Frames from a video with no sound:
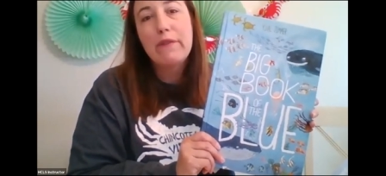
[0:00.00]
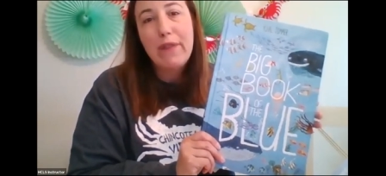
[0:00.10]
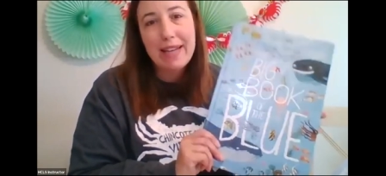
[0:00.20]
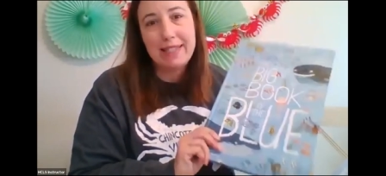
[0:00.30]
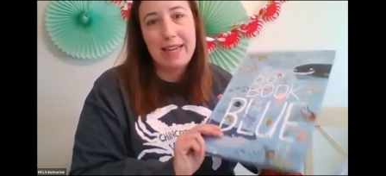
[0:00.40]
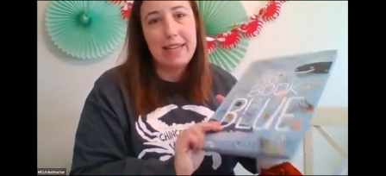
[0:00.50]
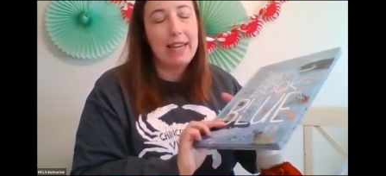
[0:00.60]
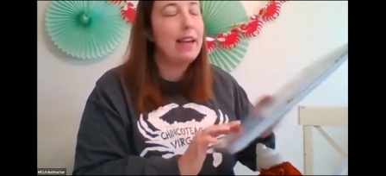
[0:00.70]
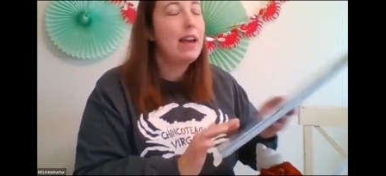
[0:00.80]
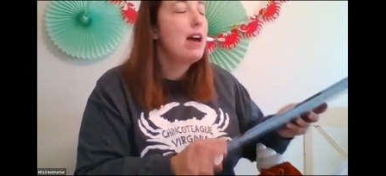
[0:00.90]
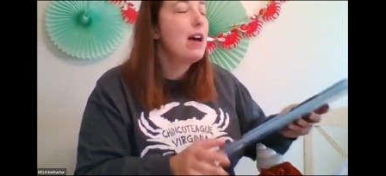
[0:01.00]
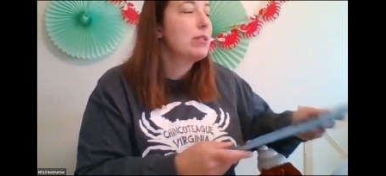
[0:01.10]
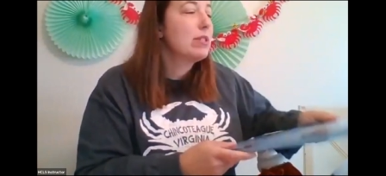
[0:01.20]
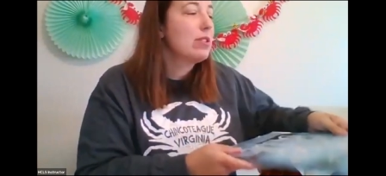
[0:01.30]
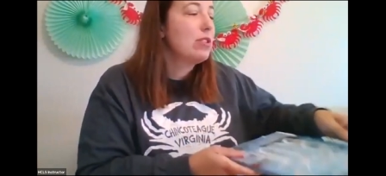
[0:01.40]
fascinating.
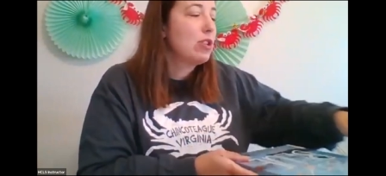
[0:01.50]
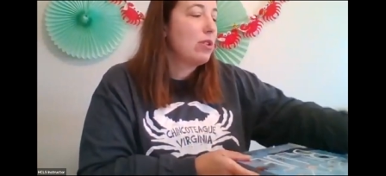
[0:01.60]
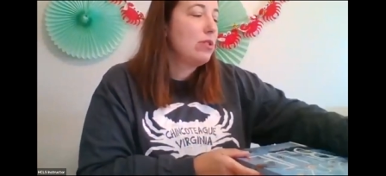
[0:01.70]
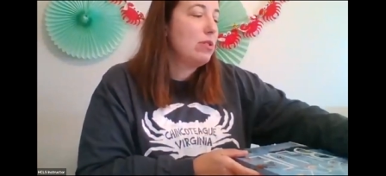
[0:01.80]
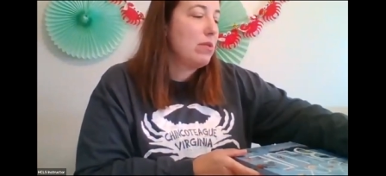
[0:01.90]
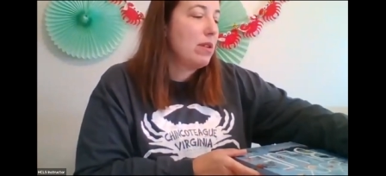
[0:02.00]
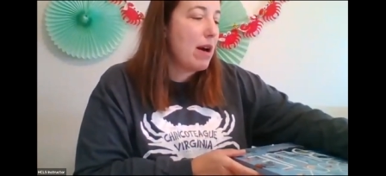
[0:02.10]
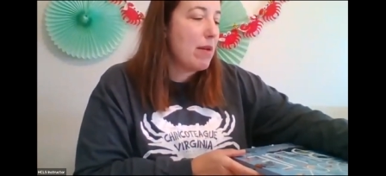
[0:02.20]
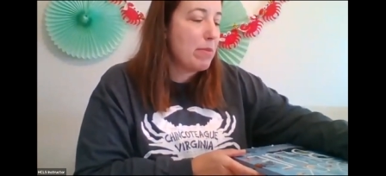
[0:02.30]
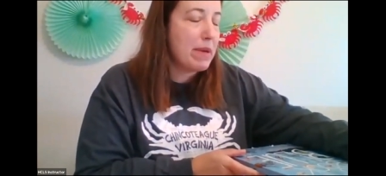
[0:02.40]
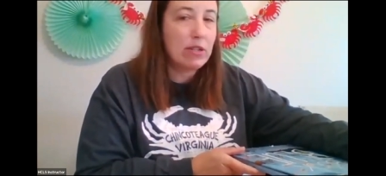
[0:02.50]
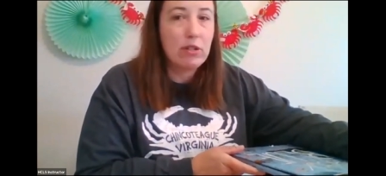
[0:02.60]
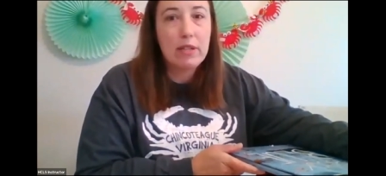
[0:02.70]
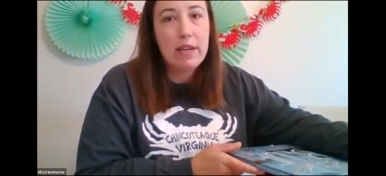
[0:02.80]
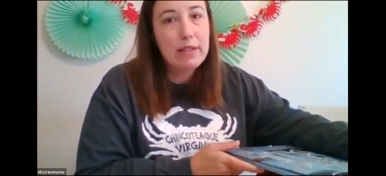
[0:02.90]
I'm just going to show you a couple
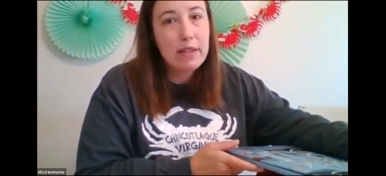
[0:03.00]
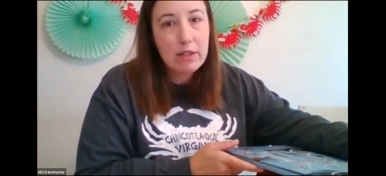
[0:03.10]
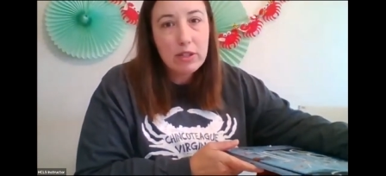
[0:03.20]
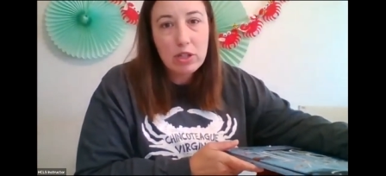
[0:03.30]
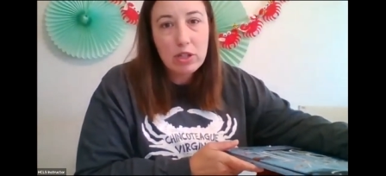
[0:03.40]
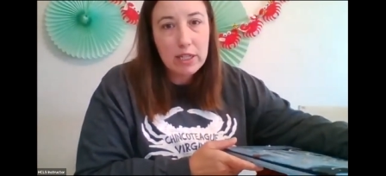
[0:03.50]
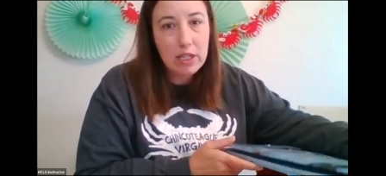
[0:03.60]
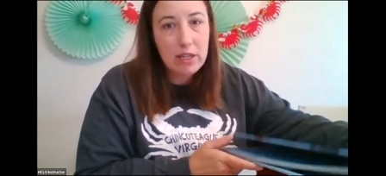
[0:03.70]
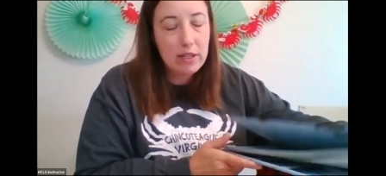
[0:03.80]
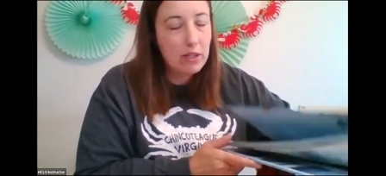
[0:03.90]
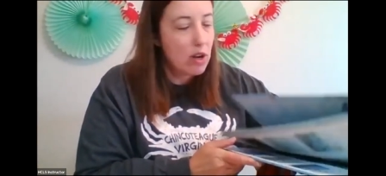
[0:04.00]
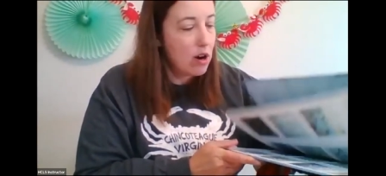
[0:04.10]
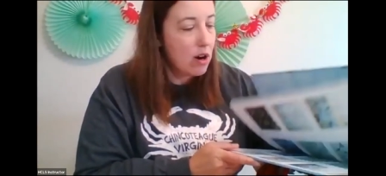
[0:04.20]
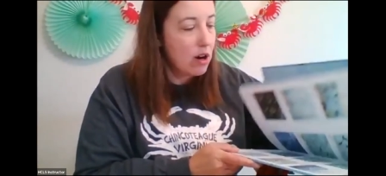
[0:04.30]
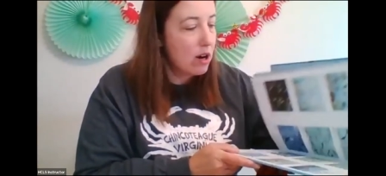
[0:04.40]
pictures. His illustrations
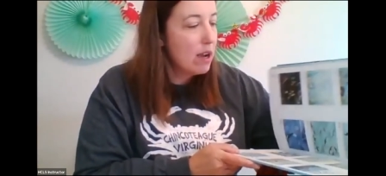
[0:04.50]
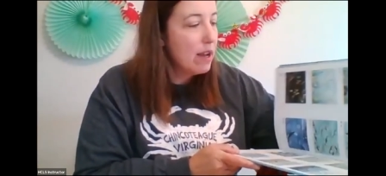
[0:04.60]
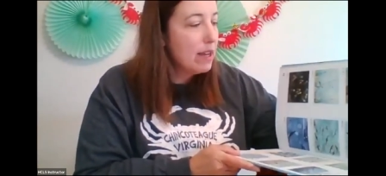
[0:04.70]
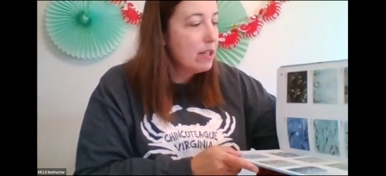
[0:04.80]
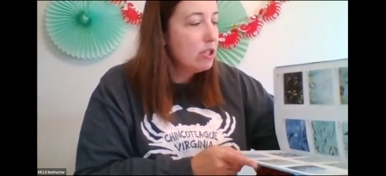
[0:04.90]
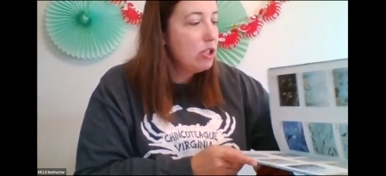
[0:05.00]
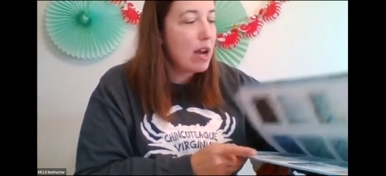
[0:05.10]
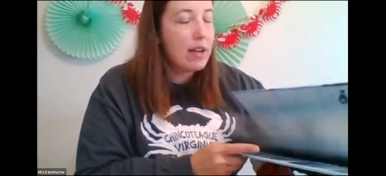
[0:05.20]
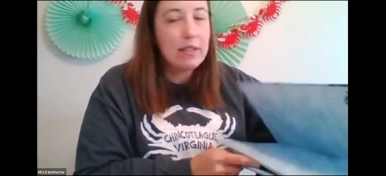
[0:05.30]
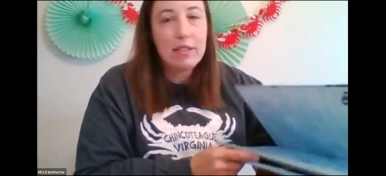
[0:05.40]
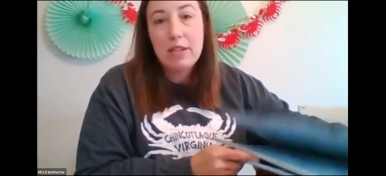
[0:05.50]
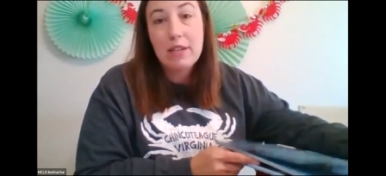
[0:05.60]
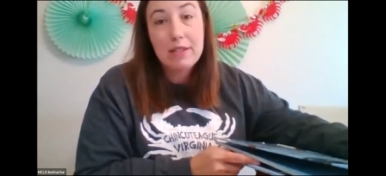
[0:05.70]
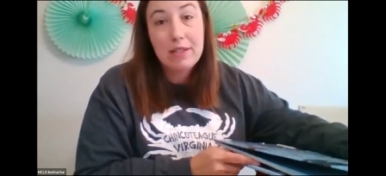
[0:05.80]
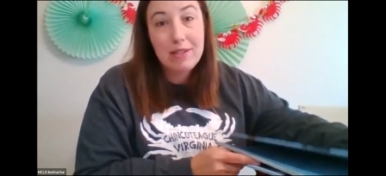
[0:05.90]
are just
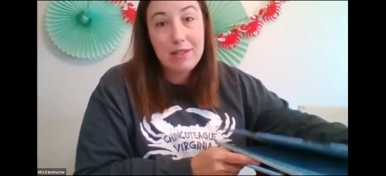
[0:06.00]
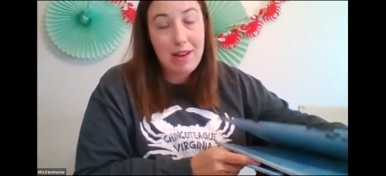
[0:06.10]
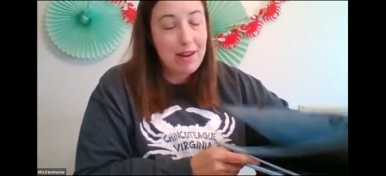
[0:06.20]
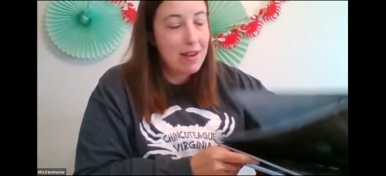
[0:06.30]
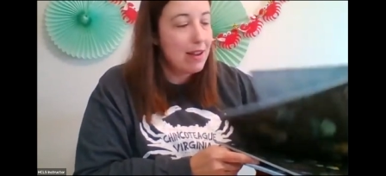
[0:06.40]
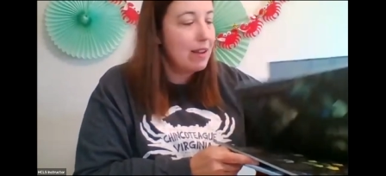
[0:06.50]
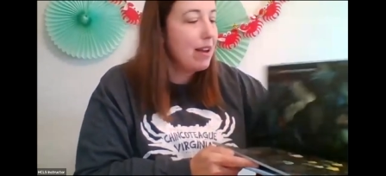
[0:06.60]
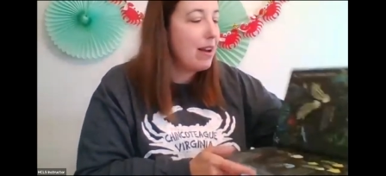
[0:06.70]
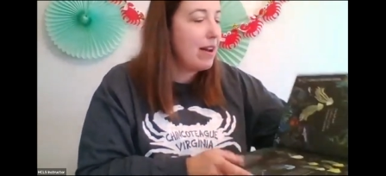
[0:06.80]
stunning.